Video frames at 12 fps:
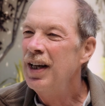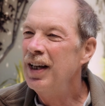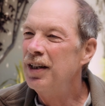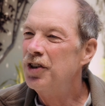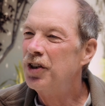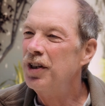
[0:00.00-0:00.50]

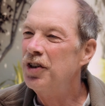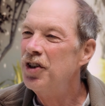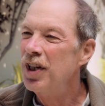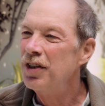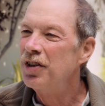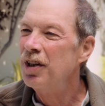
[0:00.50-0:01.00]
It is
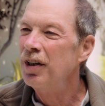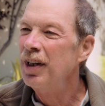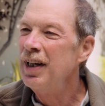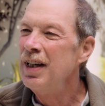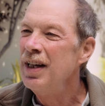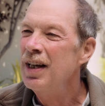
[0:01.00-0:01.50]

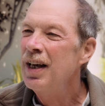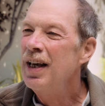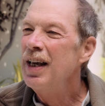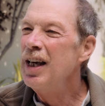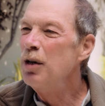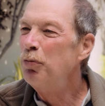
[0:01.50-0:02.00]
consistently
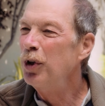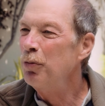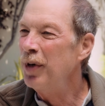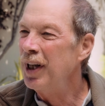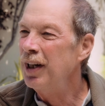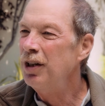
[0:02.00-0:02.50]

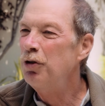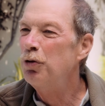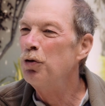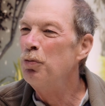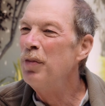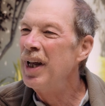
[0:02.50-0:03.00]
implemented
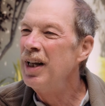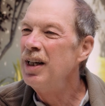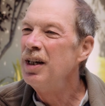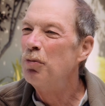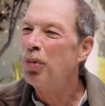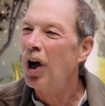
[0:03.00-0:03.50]
through
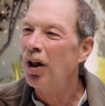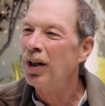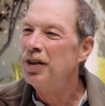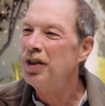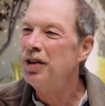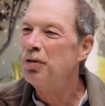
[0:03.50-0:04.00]
many
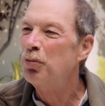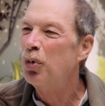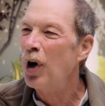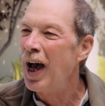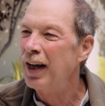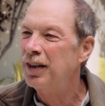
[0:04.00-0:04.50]
policies and
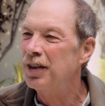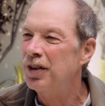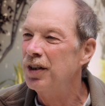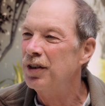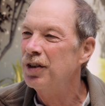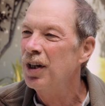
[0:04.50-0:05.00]

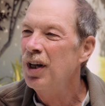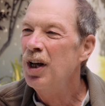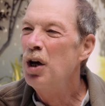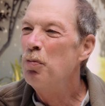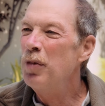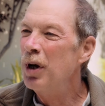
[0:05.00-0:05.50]
practices.
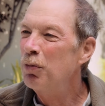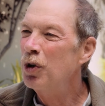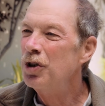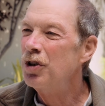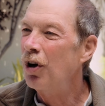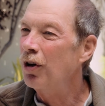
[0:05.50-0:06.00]

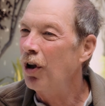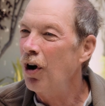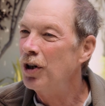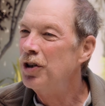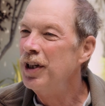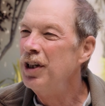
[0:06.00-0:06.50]
Members are
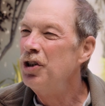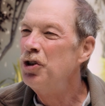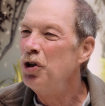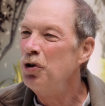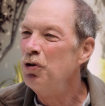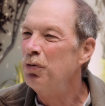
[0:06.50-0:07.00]
largely in
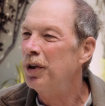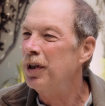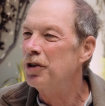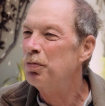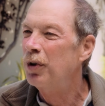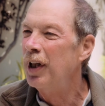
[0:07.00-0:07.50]
tune with
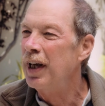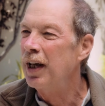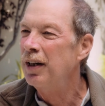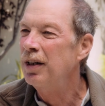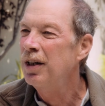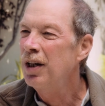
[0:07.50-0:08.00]
this
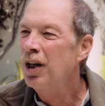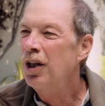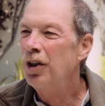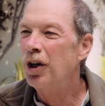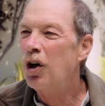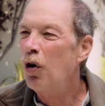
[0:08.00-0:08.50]
plan.
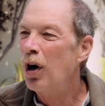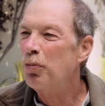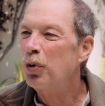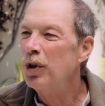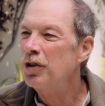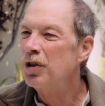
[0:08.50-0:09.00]
The co-op
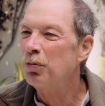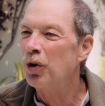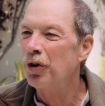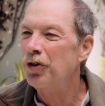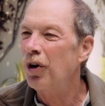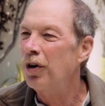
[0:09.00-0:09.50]

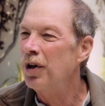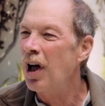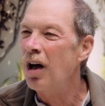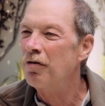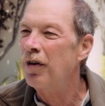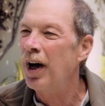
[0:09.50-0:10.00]
principles are
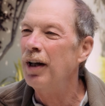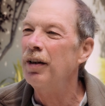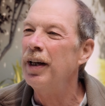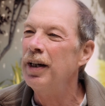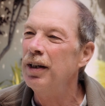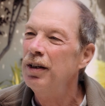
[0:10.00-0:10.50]
not
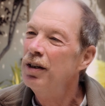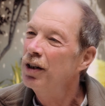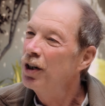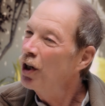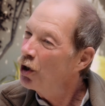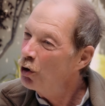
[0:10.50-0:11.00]
violated,
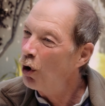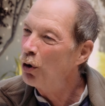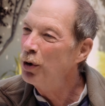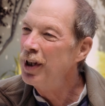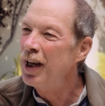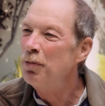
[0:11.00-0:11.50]
nor
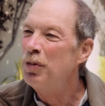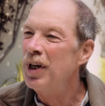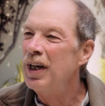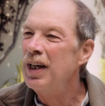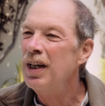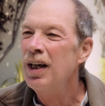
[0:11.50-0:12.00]
would they
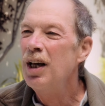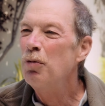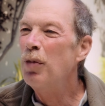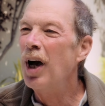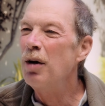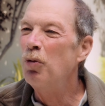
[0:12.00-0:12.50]
be
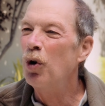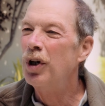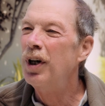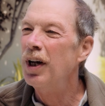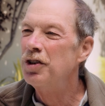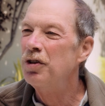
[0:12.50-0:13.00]
by a more
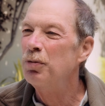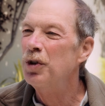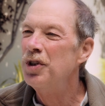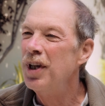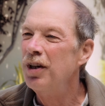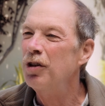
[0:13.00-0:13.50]

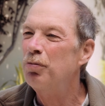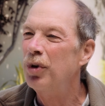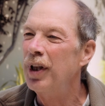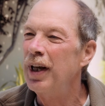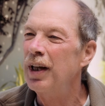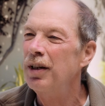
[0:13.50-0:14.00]
customer-centered
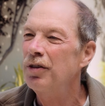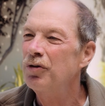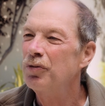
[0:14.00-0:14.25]
plan.